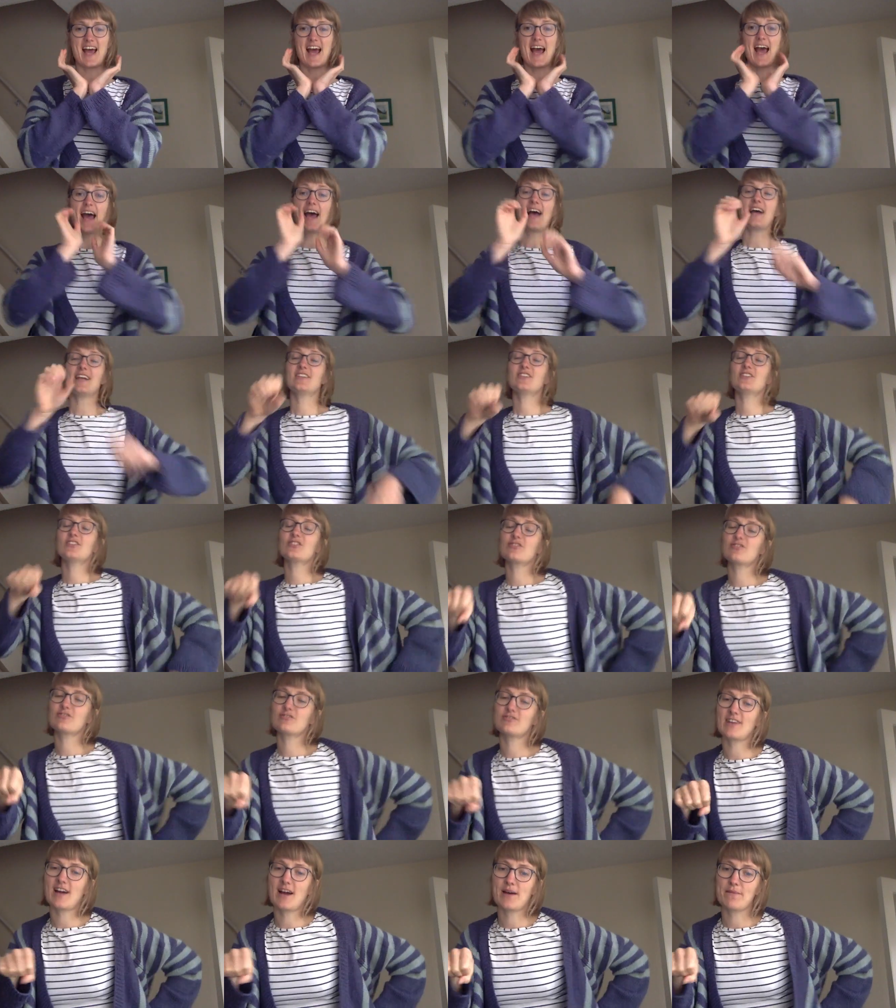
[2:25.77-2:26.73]
and
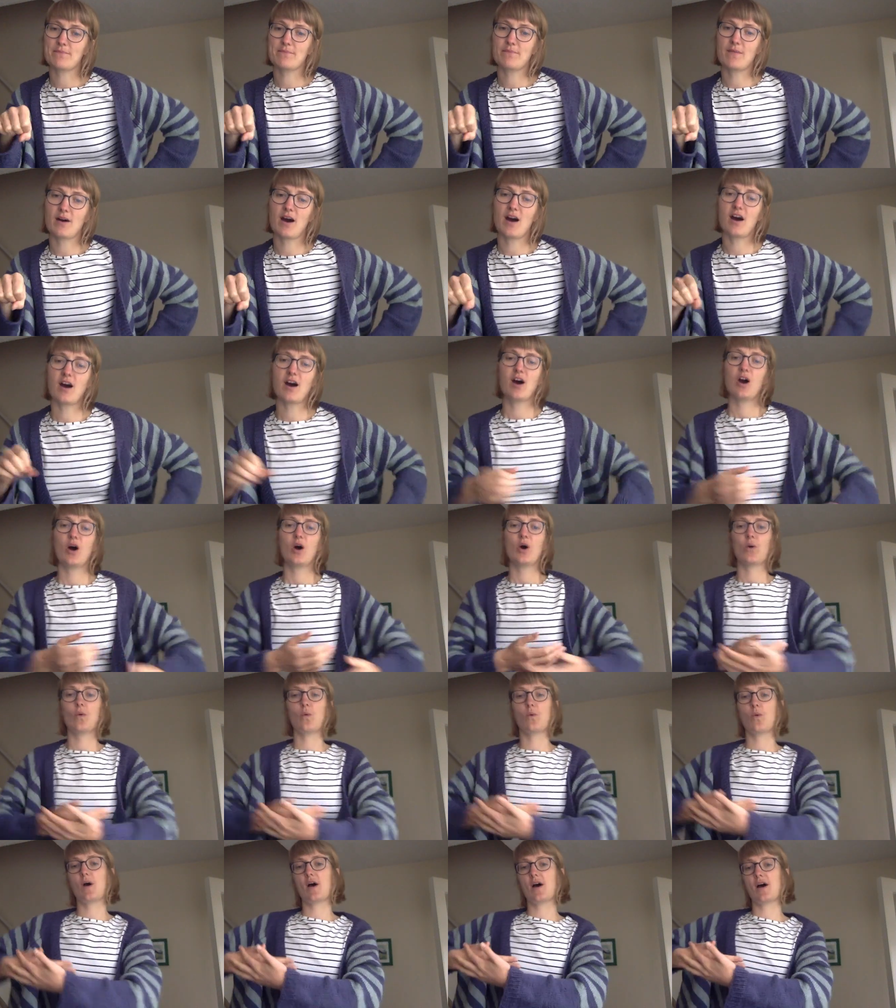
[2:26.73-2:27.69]
Grandma
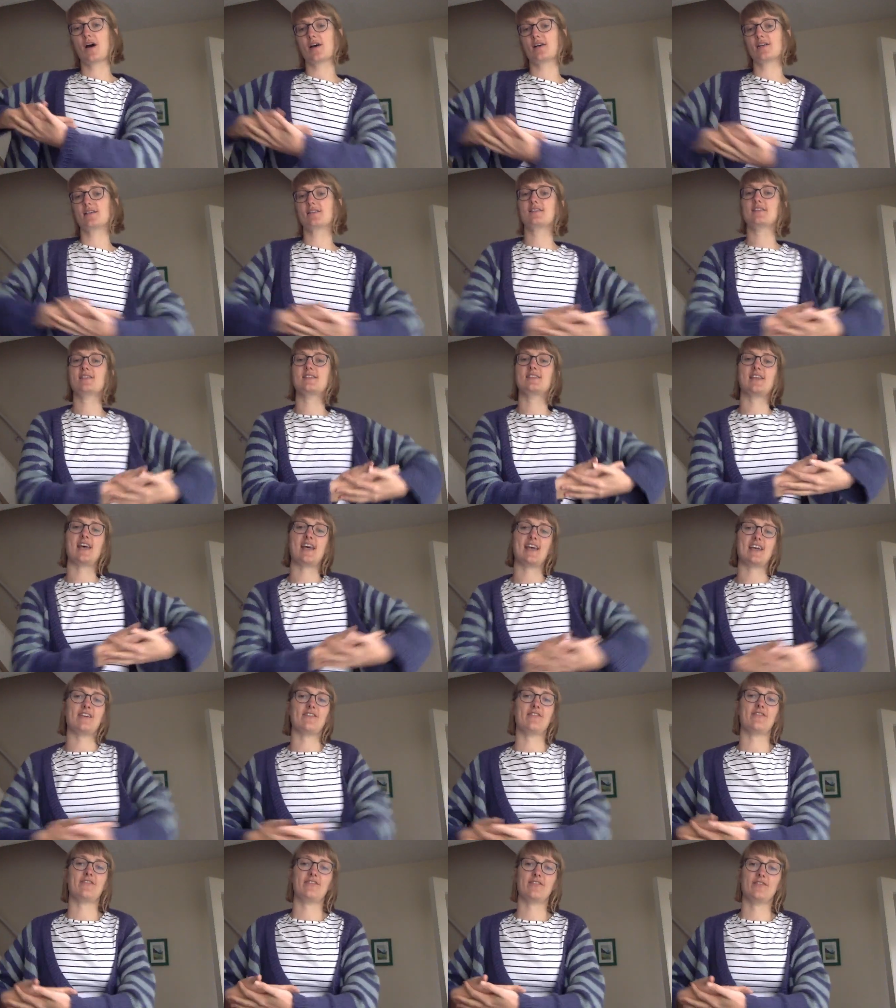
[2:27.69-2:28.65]
were
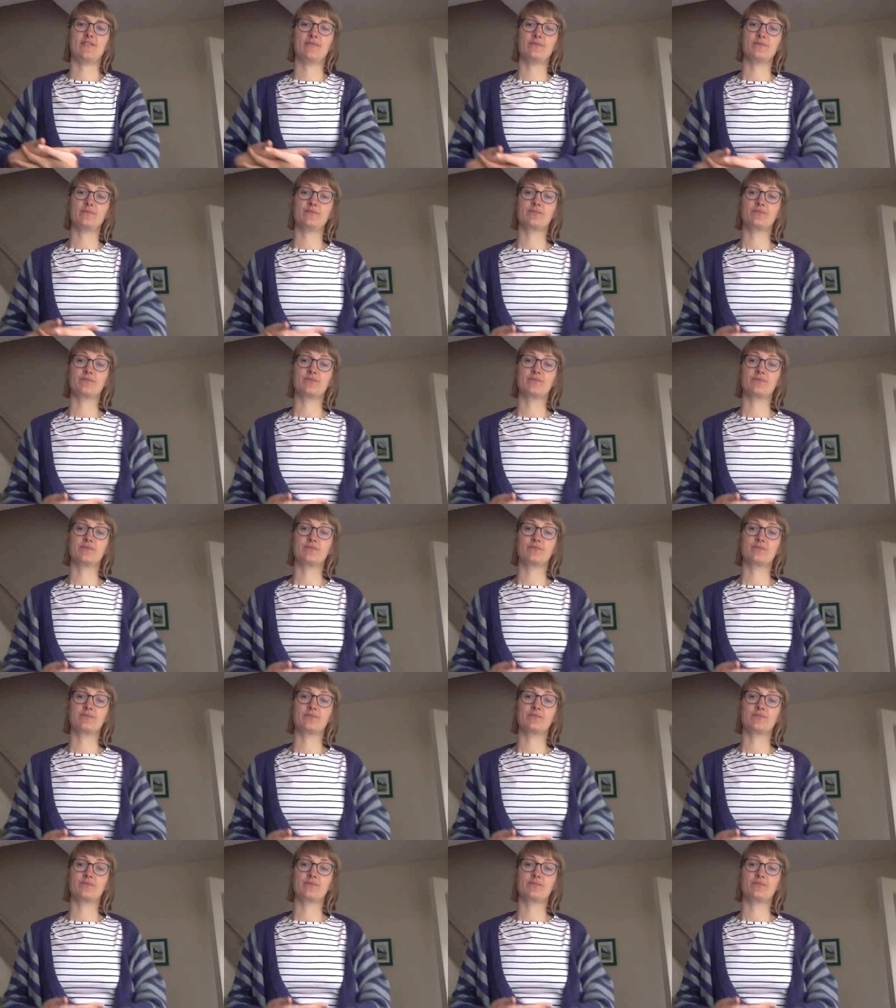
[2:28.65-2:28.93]
safe.